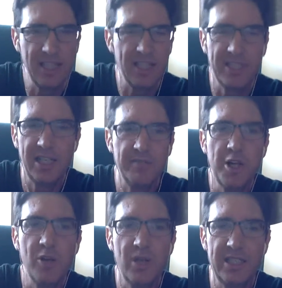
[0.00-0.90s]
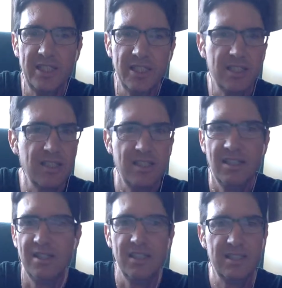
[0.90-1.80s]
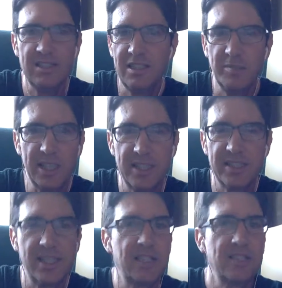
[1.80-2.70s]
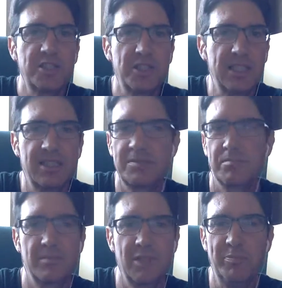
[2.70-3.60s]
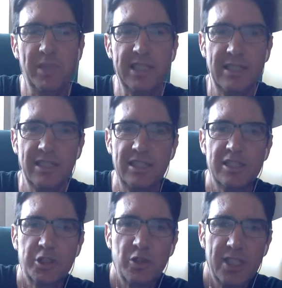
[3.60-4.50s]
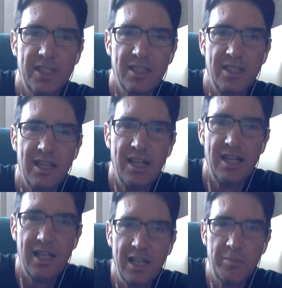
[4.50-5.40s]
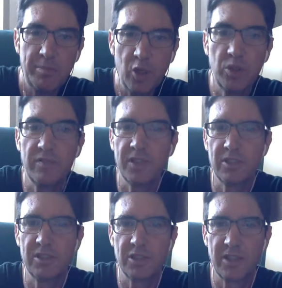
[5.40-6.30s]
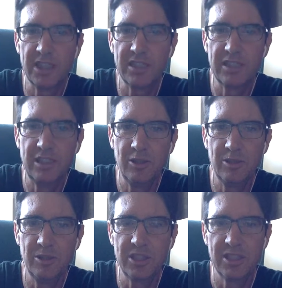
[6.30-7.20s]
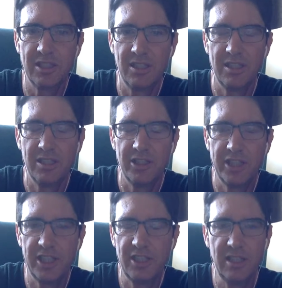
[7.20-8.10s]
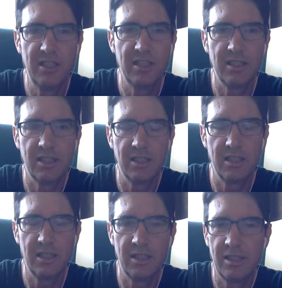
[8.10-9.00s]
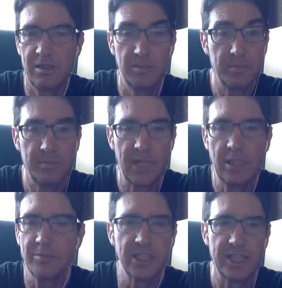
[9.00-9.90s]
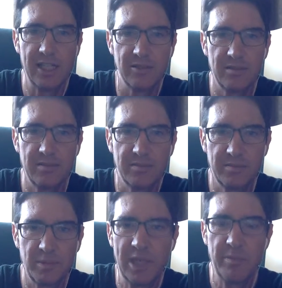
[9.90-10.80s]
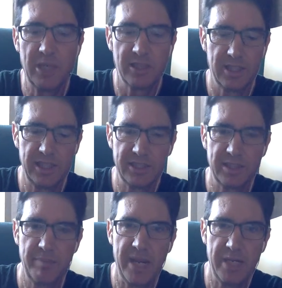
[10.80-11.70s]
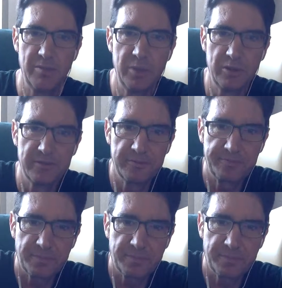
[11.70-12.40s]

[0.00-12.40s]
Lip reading: They have no idea. And then by the second trick, completely destroyed. And both of those tricks use the uh, Elmsley count primarily as the main move.